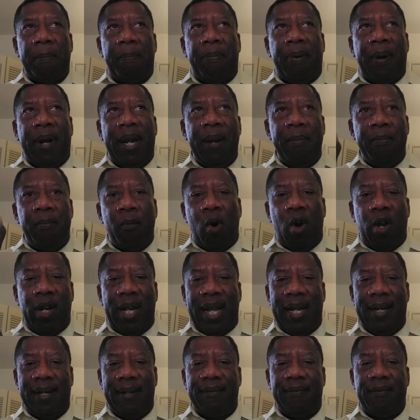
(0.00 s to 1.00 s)

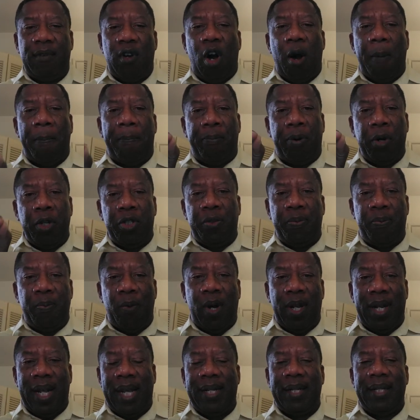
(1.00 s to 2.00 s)
pre-modern or
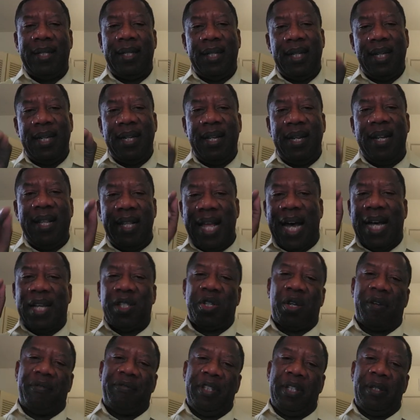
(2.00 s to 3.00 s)
post-modern
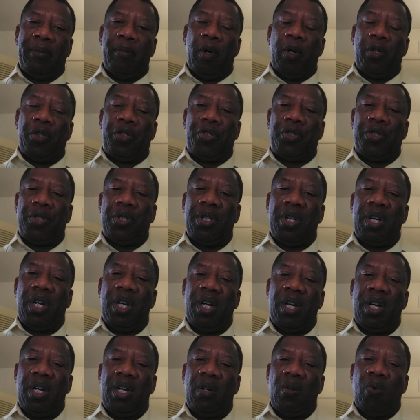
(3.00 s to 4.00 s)
leaders of the Igbos.
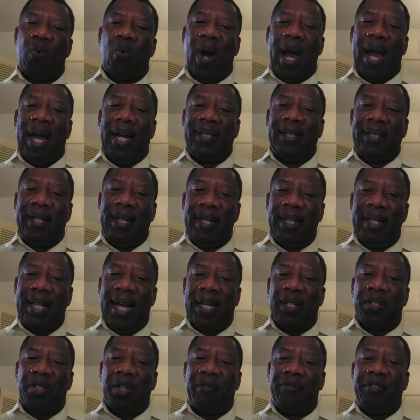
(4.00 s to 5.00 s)
While the
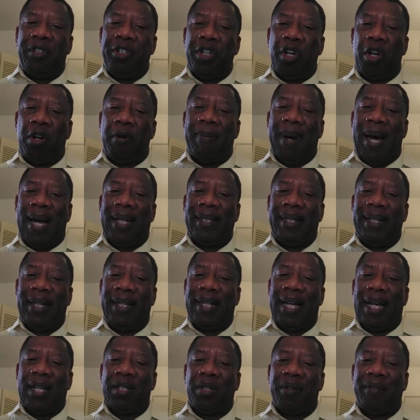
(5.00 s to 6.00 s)
leaders of the Yoruba and the
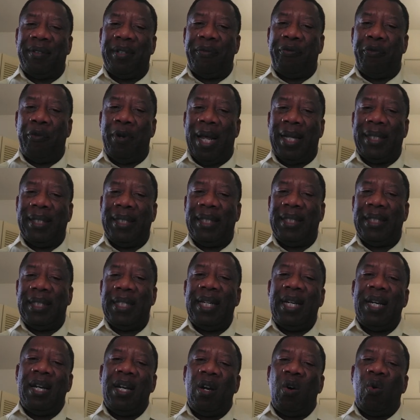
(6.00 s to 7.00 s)
leaders of the Fulani
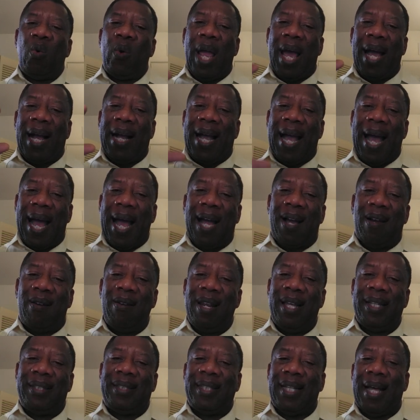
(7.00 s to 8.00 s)
were
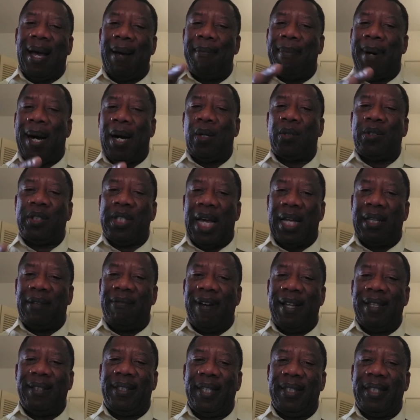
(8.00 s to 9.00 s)
calculating about the
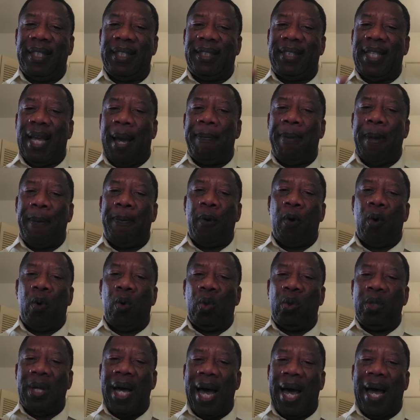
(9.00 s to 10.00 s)
advantages their people
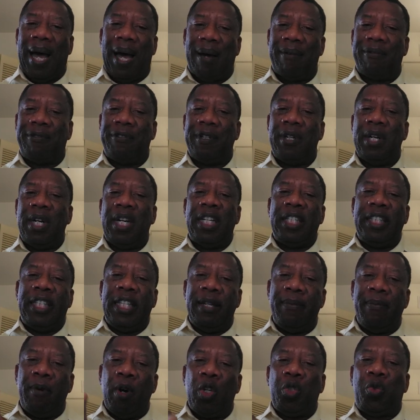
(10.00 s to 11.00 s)
would have
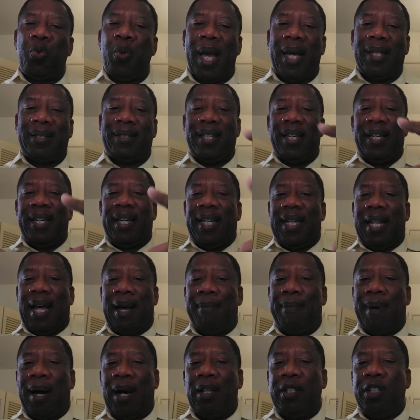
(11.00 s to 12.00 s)
The Igbos, we are thinking
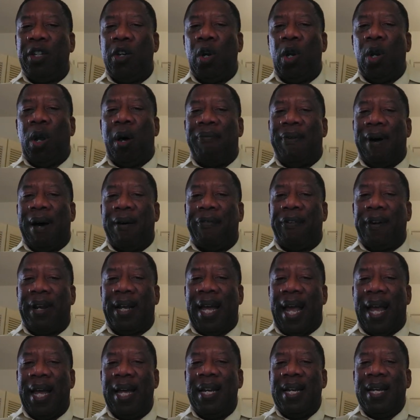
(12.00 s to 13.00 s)
about the whole of
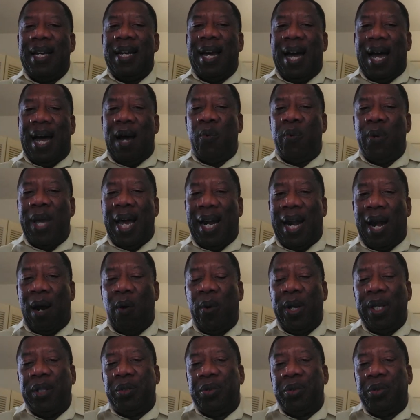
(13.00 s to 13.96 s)
Africa. And where are we